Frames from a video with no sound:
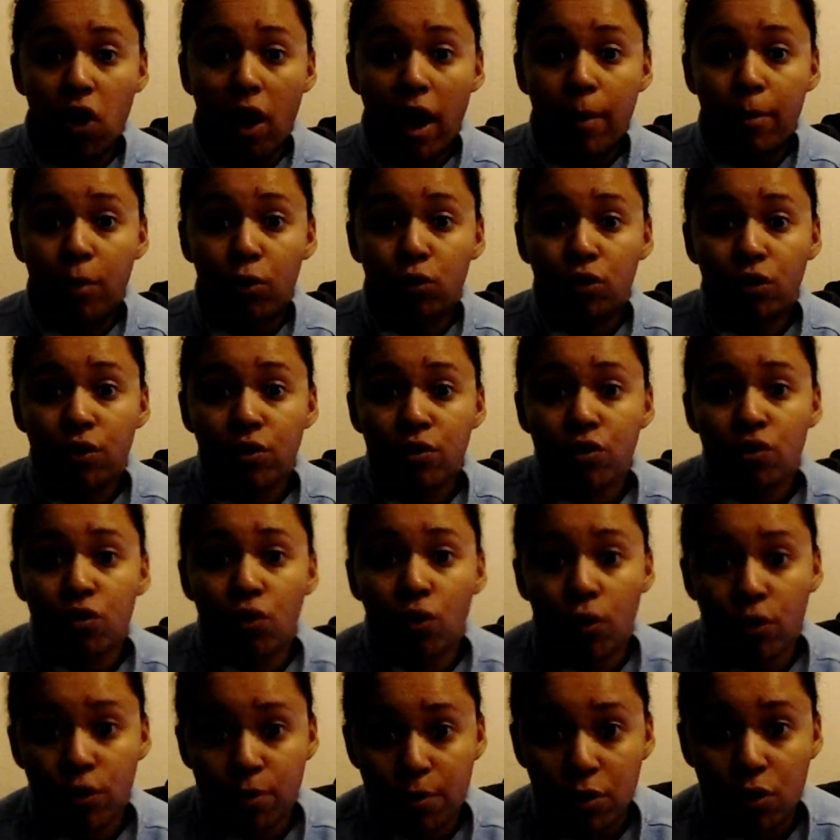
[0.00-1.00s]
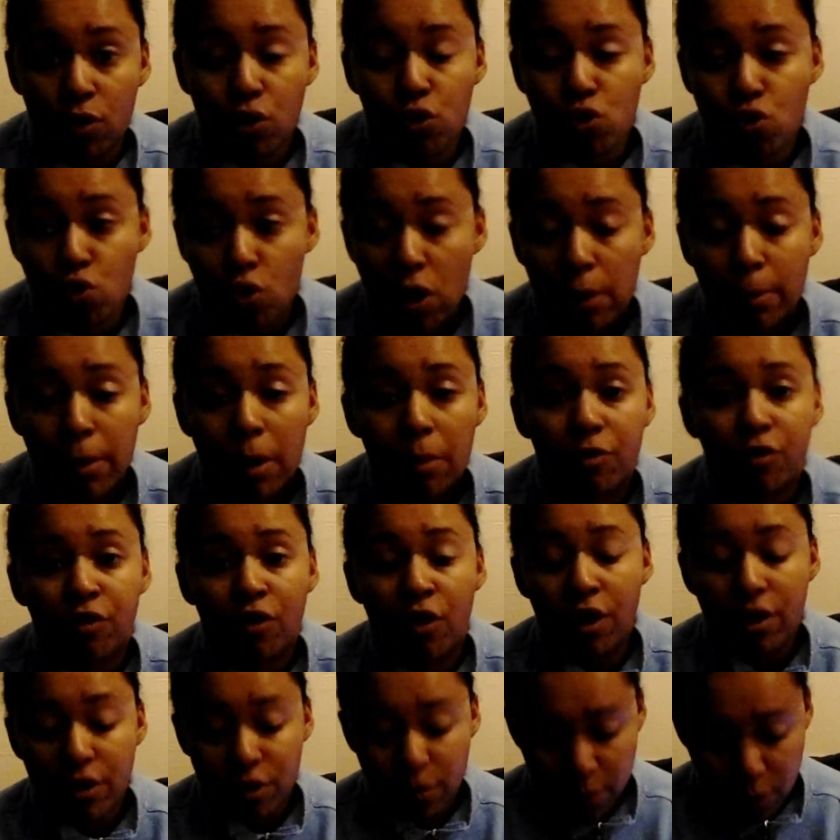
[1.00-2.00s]
reliable news source because you'll come up
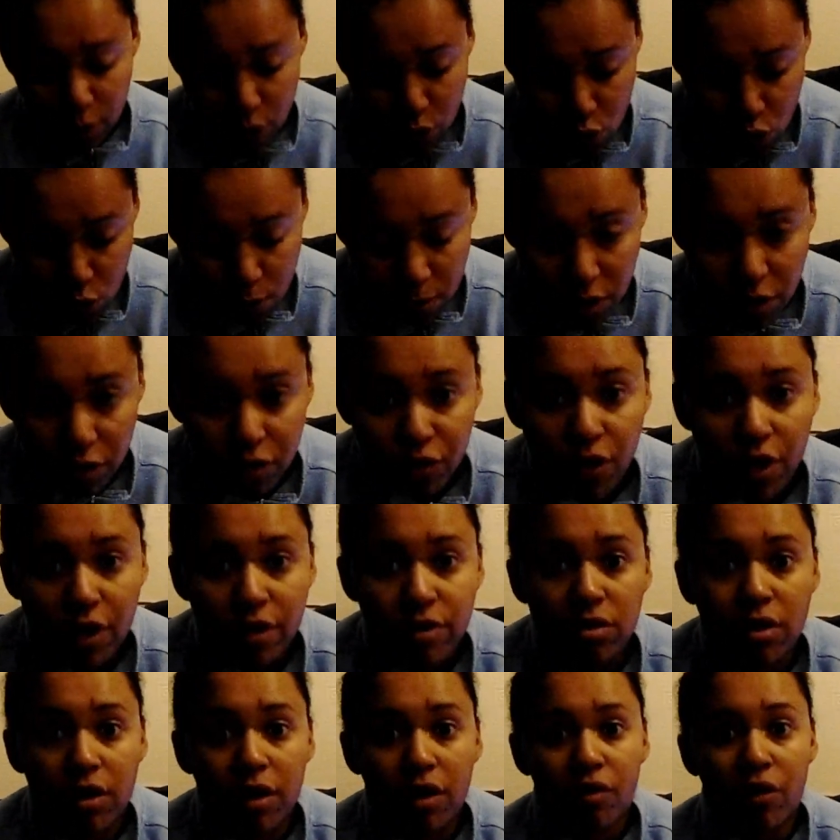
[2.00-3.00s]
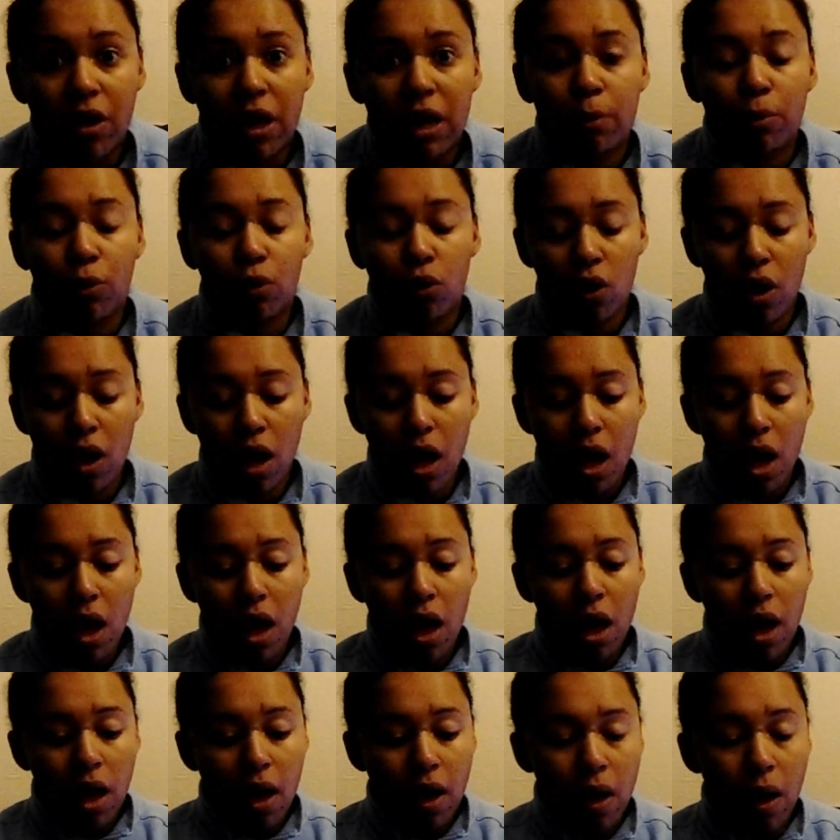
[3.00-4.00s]
first, because you'll be the first thing available,
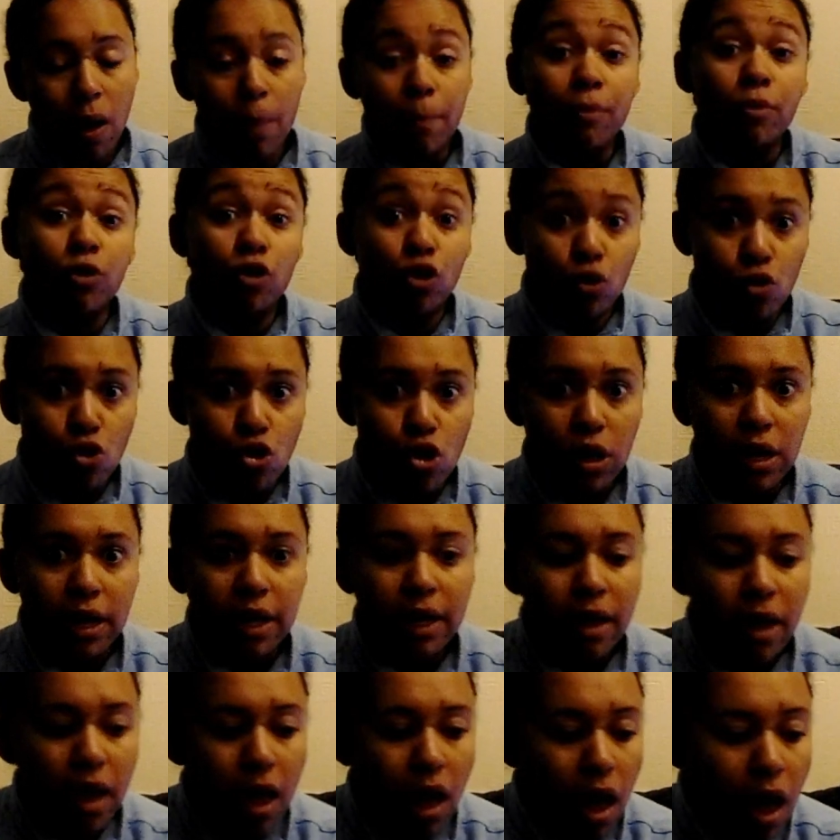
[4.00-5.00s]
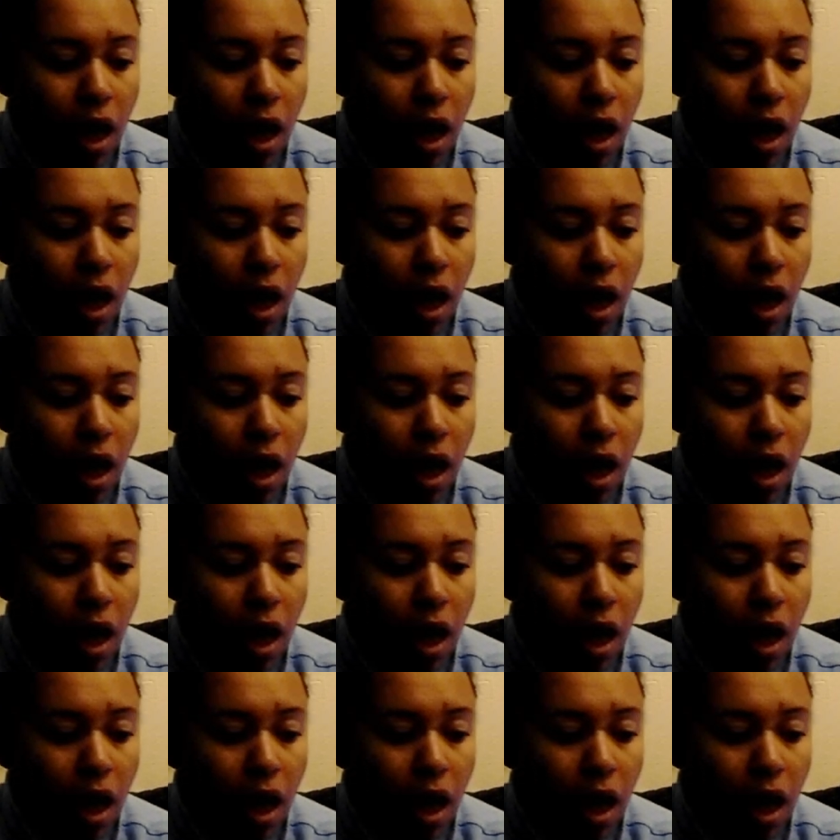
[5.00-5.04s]
usually.